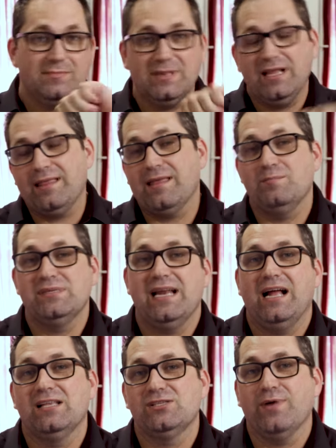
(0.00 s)
click thumbs
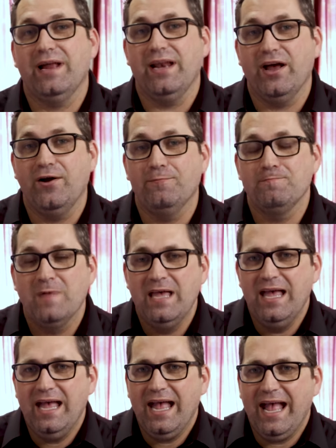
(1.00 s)
down so I know.
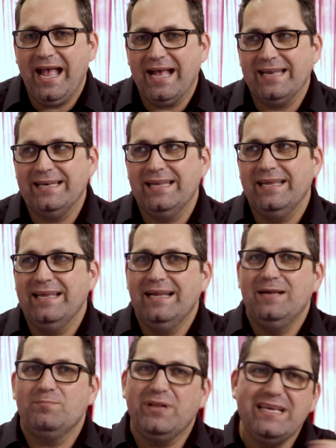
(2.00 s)
And
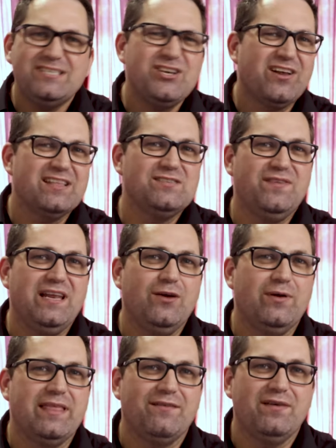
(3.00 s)
please share this
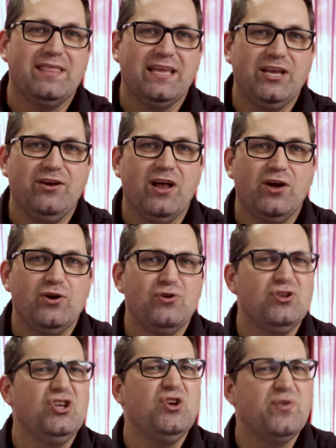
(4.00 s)
video with everything you know who
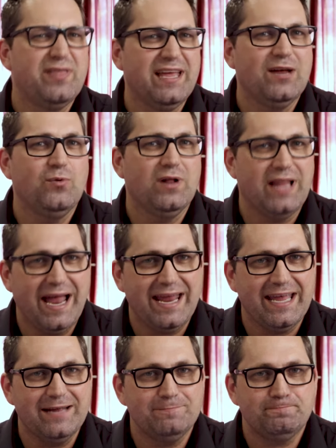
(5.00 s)
you think will
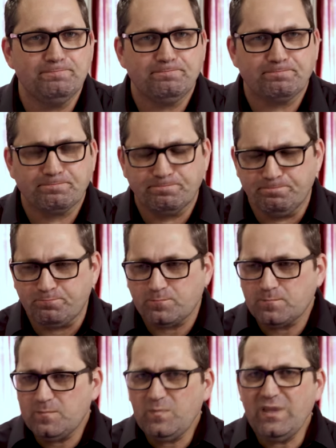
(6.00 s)
like it.
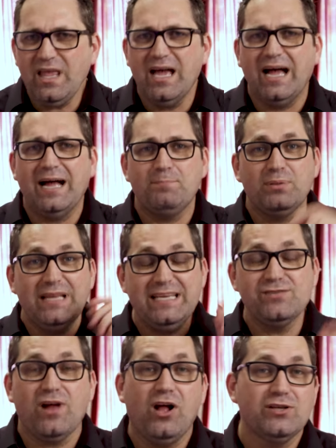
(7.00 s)
Uh,
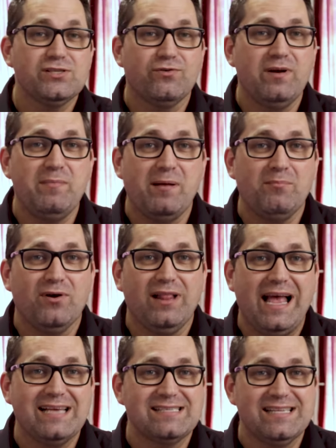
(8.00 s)
please also remember,
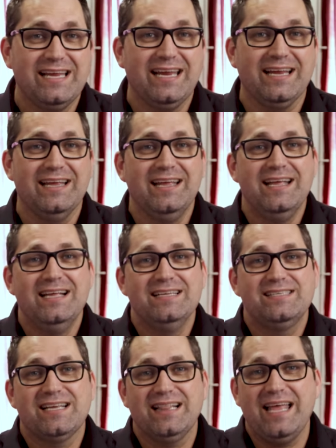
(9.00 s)
last thing,
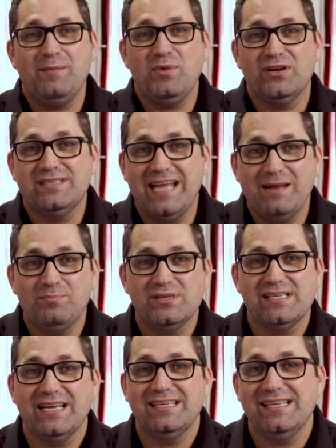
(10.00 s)
to claim your ten
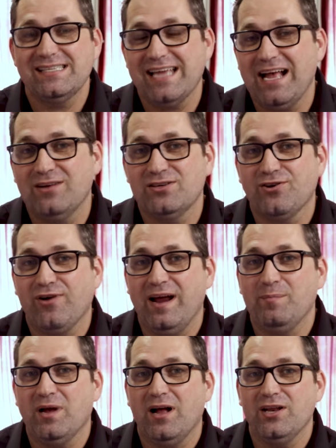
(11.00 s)
percent discount to
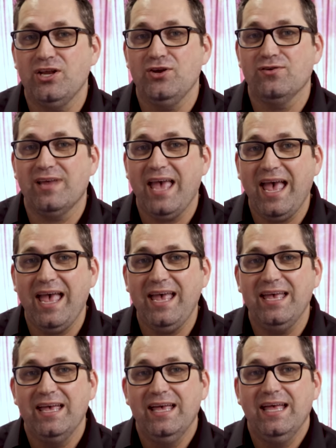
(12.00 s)
CrimeCon U
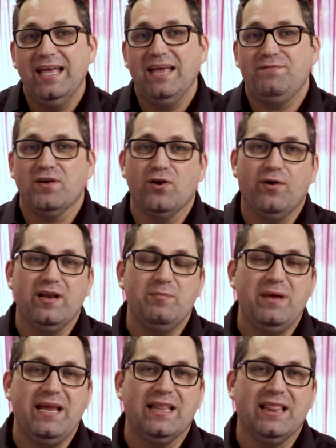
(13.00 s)
K if you're going to
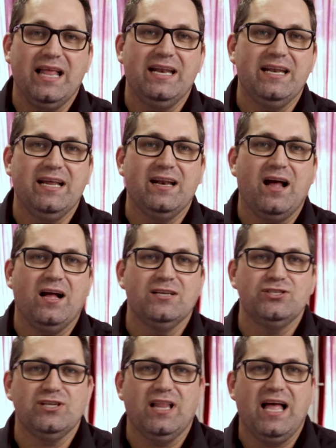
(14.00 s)
be in London
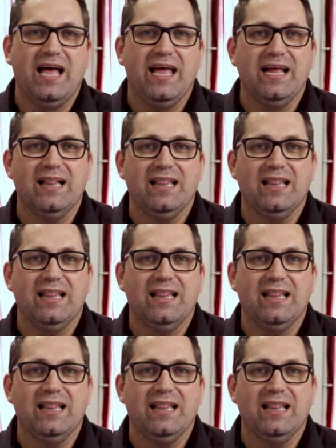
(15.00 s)
on July